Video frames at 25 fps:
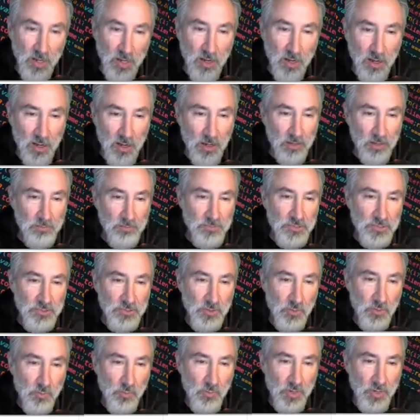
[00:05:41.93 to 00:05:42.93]

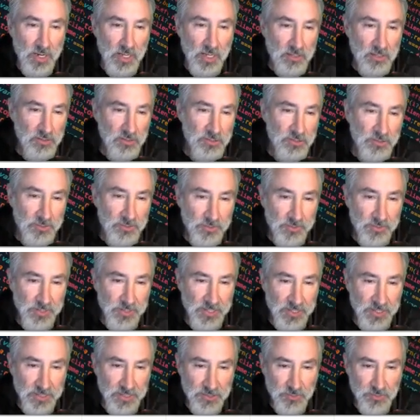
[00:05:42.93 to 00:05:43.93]
So what I'll do
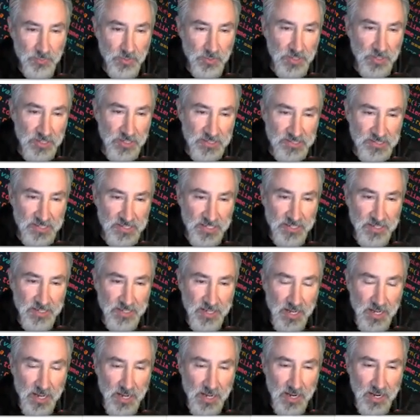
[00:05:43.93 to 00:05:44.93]
is we're going to say
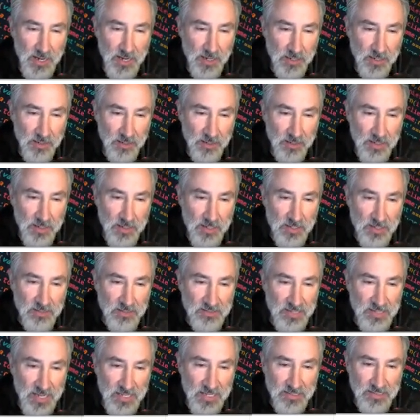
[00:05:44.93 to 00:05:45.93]

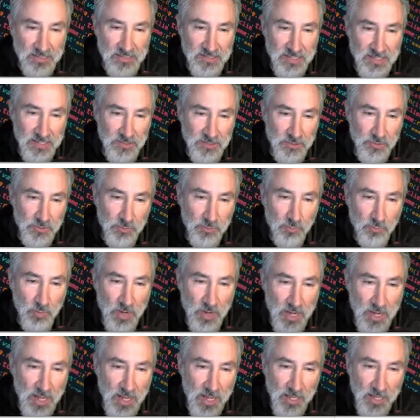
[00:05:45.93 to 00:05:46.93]

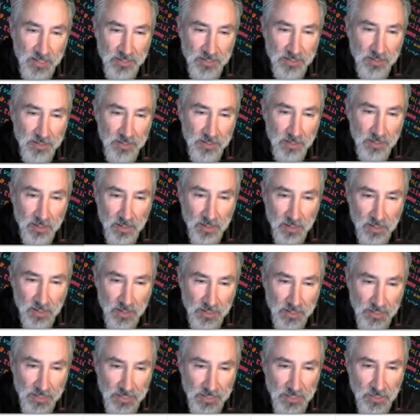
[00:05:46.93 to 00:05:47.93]
car.centerY
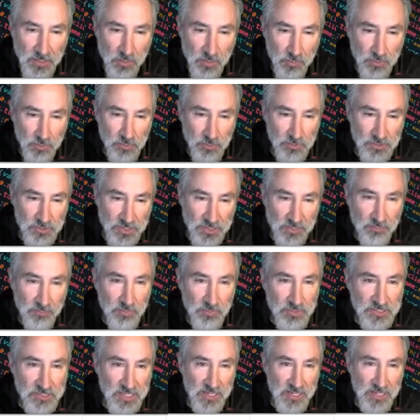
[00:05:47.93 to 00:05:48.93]
equals, and
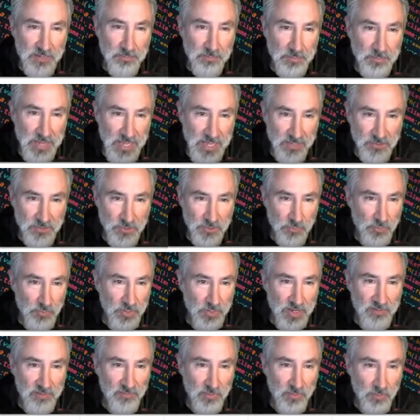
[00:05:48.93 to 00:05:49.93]
we'll set it back to
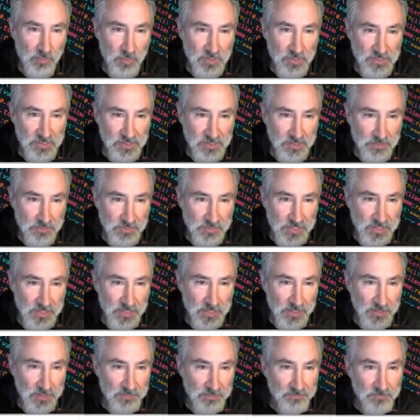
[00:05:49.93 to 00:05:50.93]
whatever it was at the
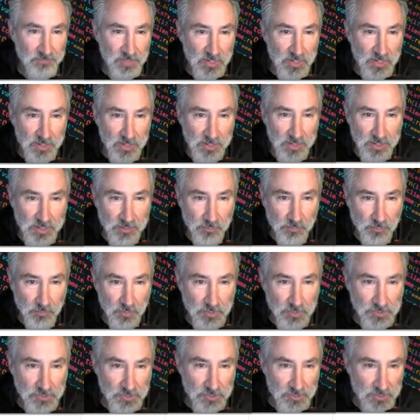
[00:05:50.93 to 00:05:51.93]
beginning. It
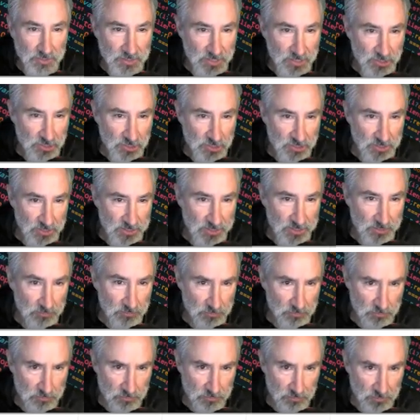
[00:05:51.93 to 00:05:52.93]
was initially,
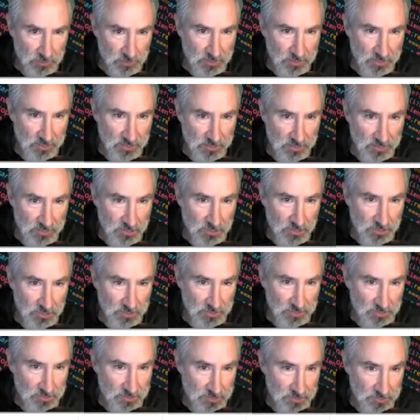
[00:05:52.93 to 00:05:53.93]
looks like
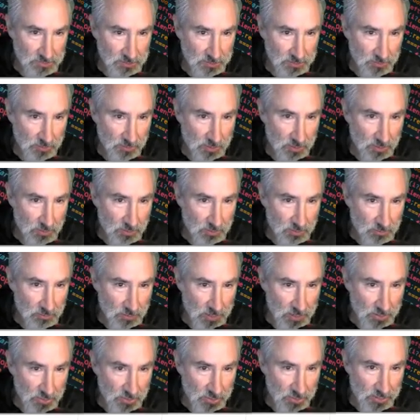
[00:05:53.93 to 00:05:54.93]
initially 0,
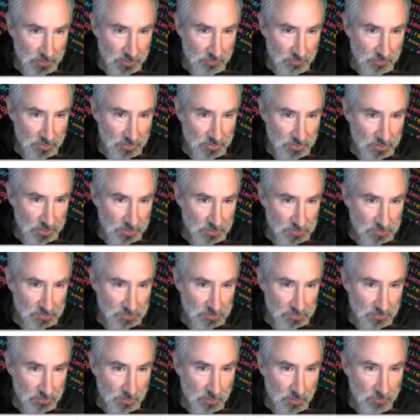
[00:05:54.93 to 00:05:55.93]
I think, right there,
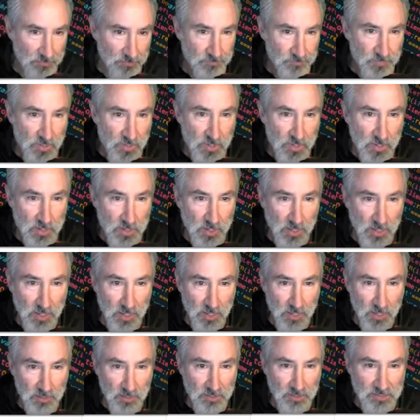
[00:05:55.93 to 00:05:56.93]
0.
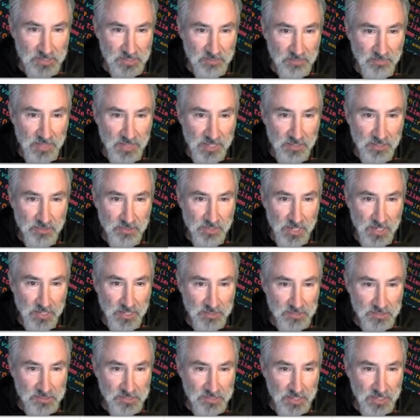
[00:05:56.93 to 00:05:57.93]
Let's give that a try
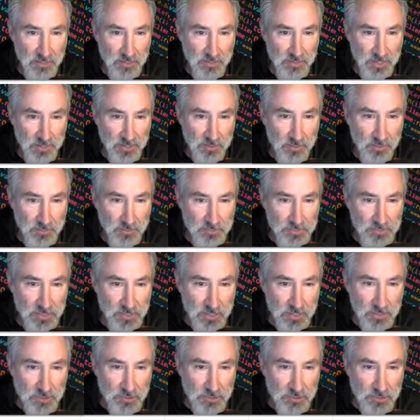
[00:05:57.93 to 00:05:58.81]
and see how that goes.